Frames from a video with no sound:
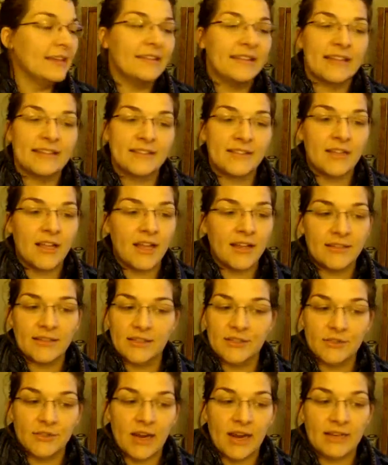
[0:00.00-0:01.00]
that's not
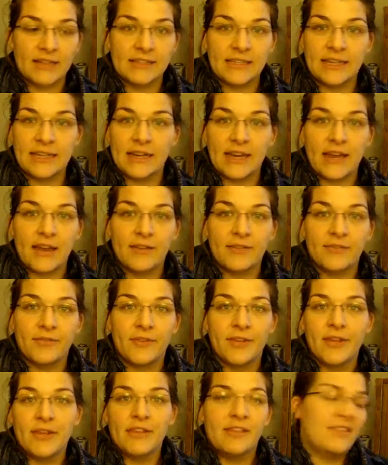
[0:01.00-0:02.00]
distracting enough.
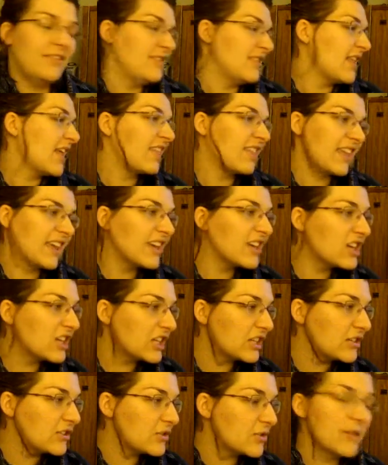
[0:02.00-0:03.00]
Nothing
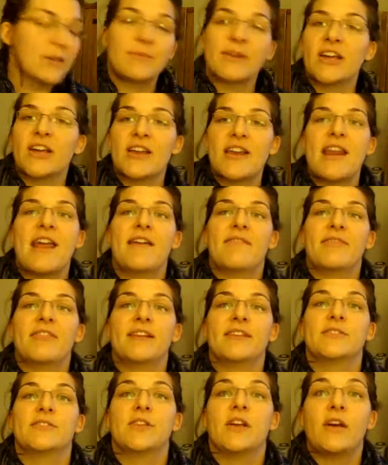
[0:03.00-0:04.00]
good streaming on
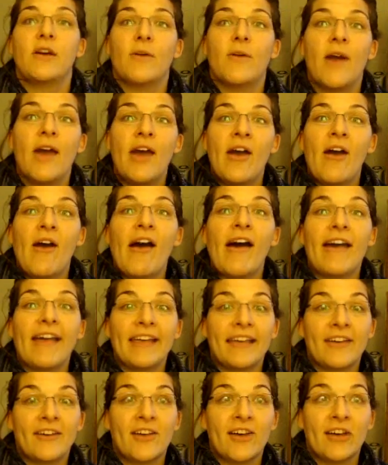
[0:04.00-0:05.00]
Netflix, so
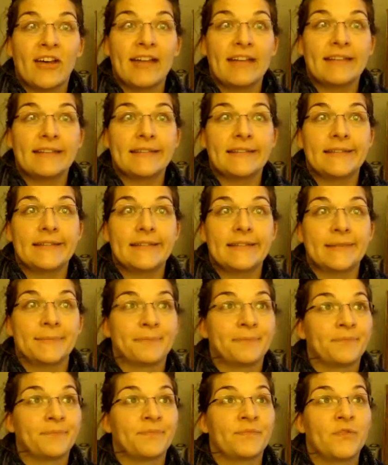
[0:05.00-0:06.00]
I got
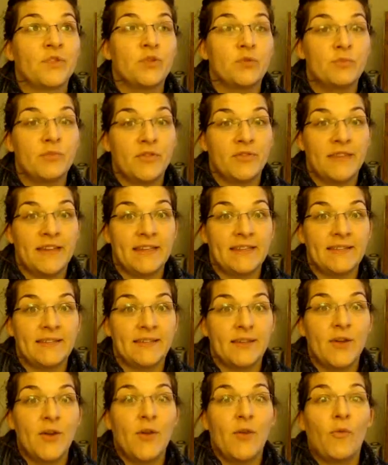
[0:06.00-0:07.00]
two
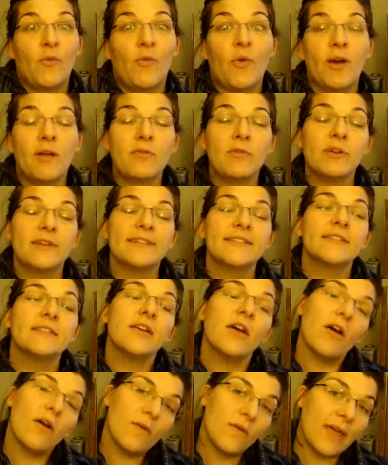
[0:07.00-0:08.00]
movies. One was
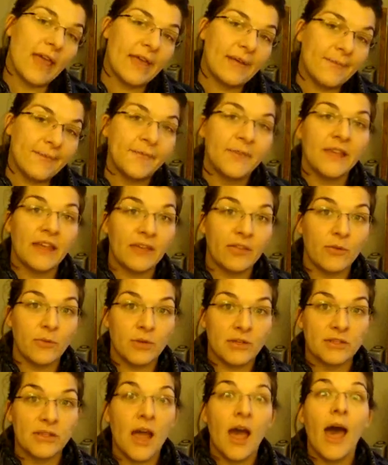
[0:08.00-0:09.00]
okay, the other
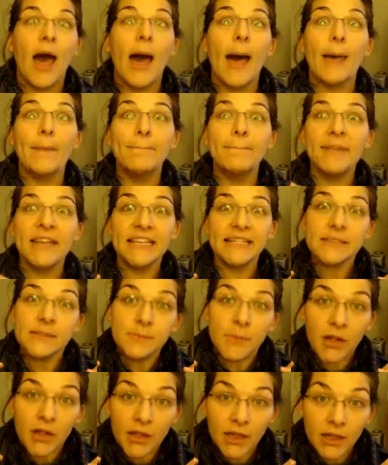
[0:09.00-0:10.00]
was
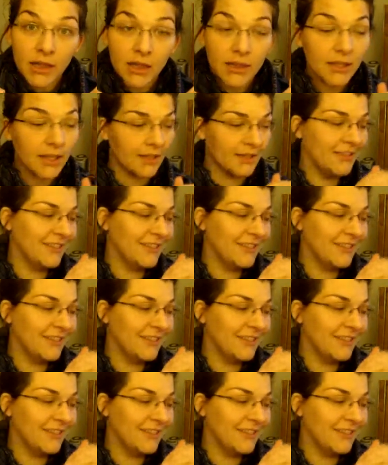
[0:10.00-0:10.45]
abysmal.